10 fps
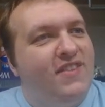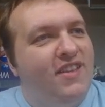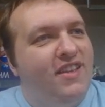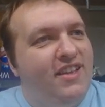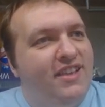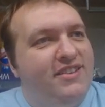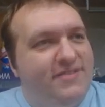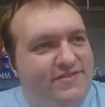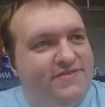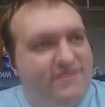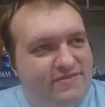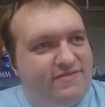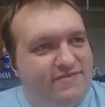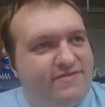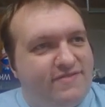your proficiency in
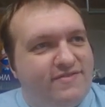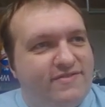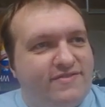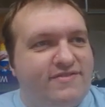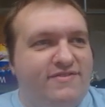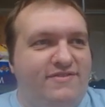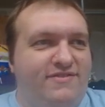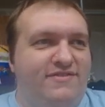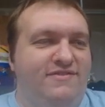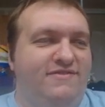perception and